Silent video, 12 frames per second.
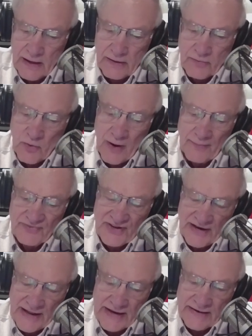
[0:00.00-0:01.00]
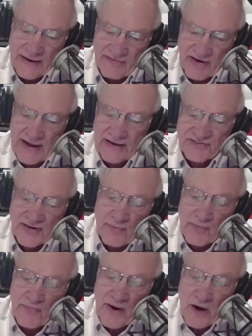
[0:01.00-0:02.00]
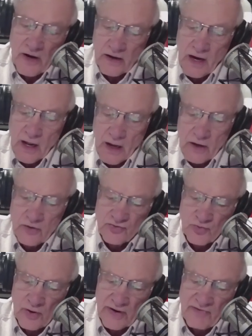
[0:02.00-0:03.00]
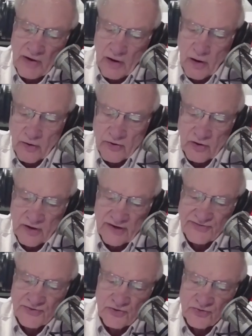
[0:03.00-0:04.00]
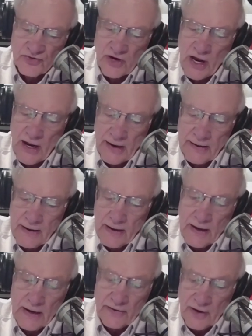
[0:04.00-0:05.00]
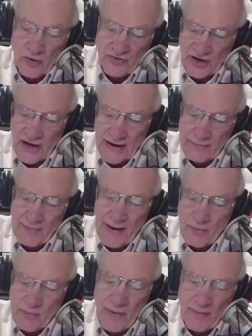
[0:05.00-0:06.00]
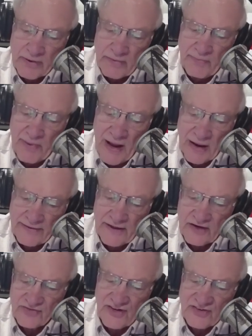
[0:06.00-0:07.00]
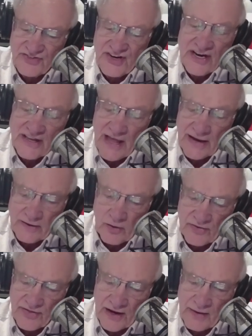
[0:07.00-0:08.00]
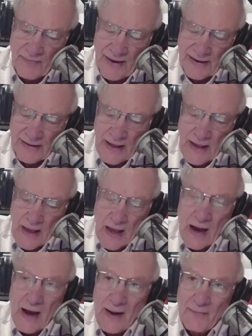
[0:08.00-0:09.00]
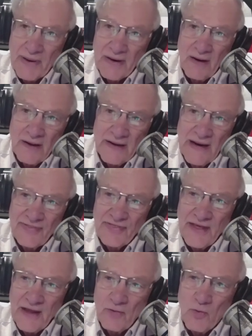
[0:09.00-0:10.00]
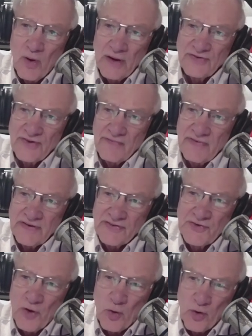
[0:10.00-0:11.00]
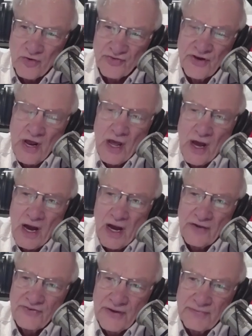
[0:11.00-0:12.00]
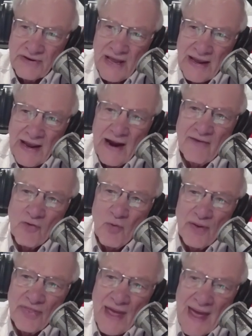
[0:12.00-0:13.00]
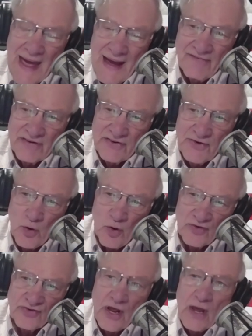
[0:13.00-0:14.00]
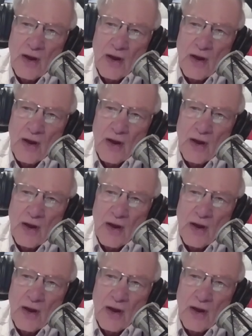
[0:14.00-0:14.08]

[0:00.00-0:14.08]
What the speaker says: Rob said he never had. Summer Barrett, who's one of our loyal listeners and knows a lot about Republican politics, said she did not know anything about it. But looking at the ones they've endorsed, it seems like everyone they have endorsed